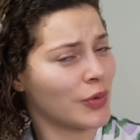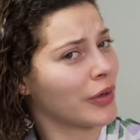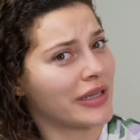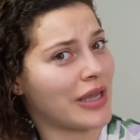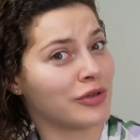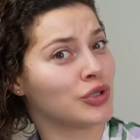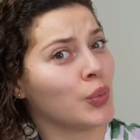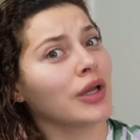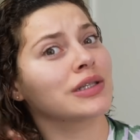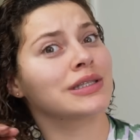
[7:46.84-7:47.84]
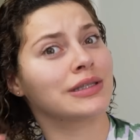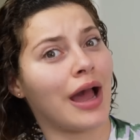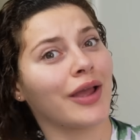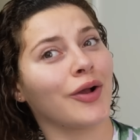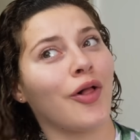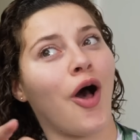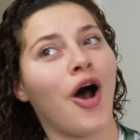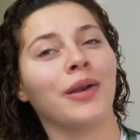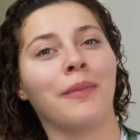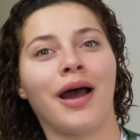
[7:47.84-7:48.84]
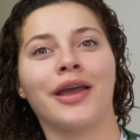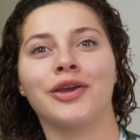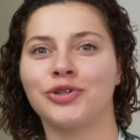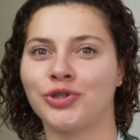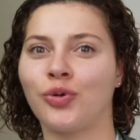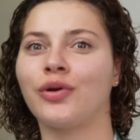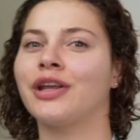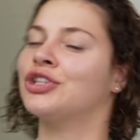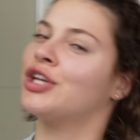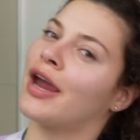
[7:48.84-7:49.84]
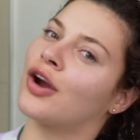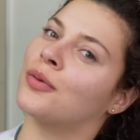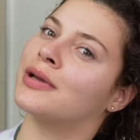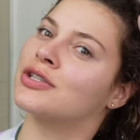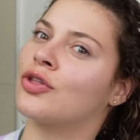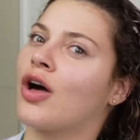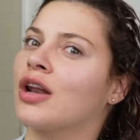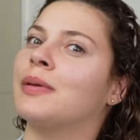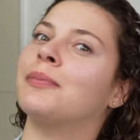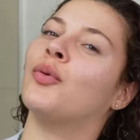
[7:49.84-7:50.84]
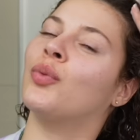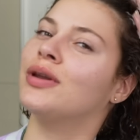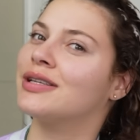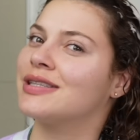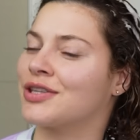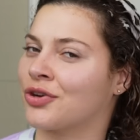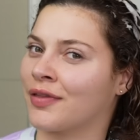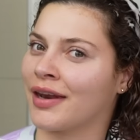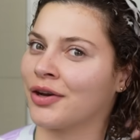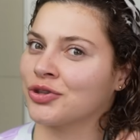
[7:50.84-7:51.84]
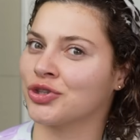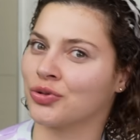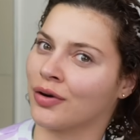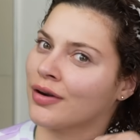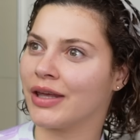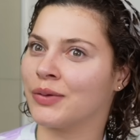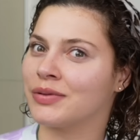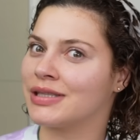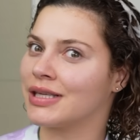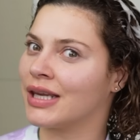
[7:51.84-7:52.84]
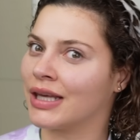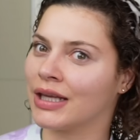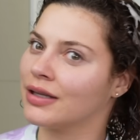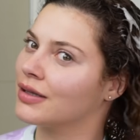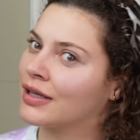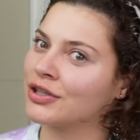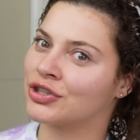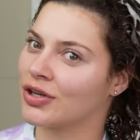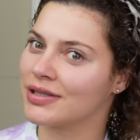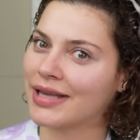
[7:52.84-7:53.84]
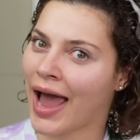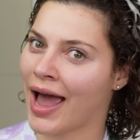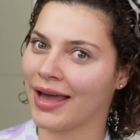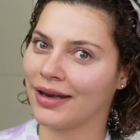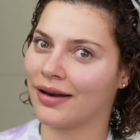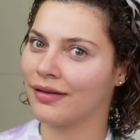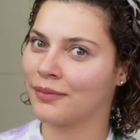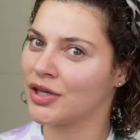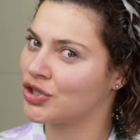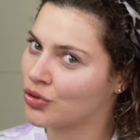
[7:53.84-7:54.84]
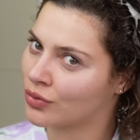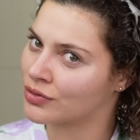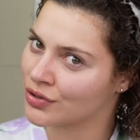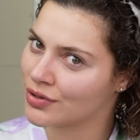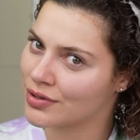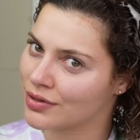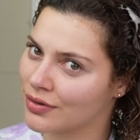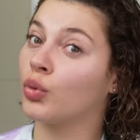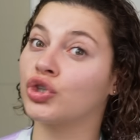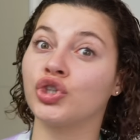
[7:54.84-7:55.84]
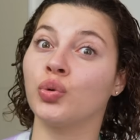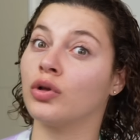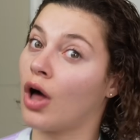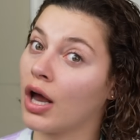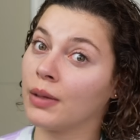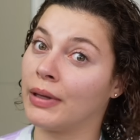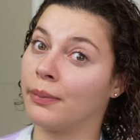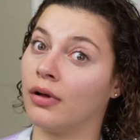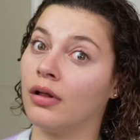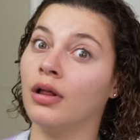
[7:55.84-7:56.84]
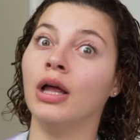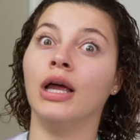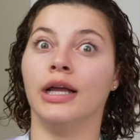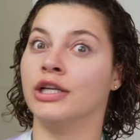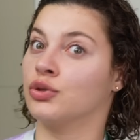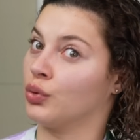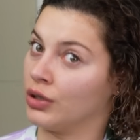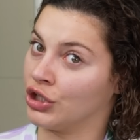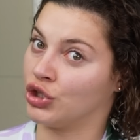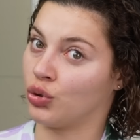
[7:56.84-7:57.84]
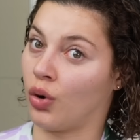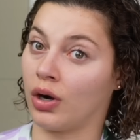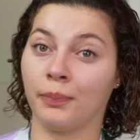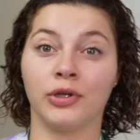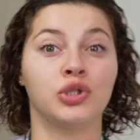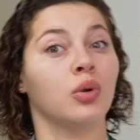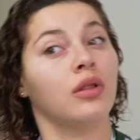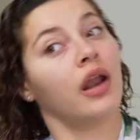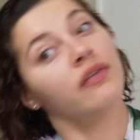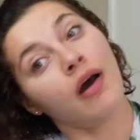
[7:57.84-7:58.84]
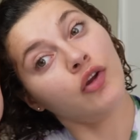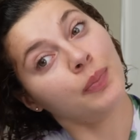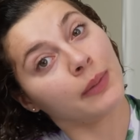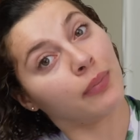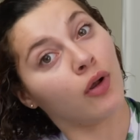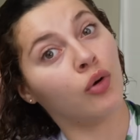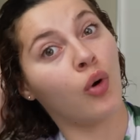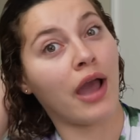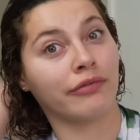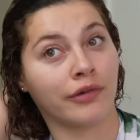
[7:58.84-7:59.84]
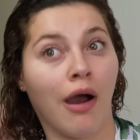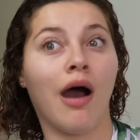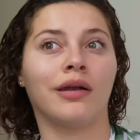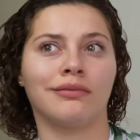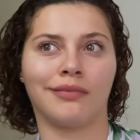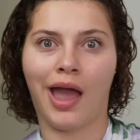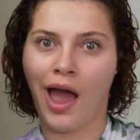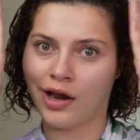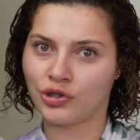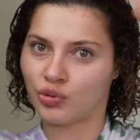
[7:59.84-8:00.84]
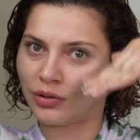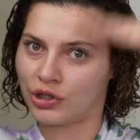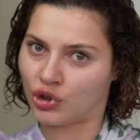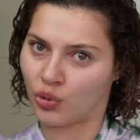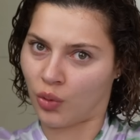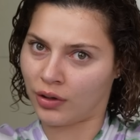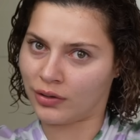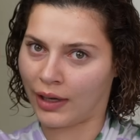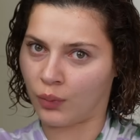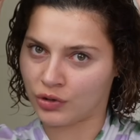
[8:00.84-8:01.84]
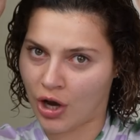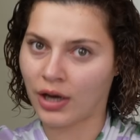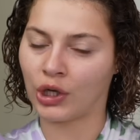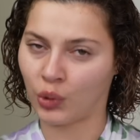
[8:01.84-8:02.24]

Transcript: anyways, I was doing a style on my shortish hair because a lot of people would consider that hair short. It was sitting like just at my shoulders, which to a lot of people is really short. But to a lot of other people who have gone actually short, like we're talking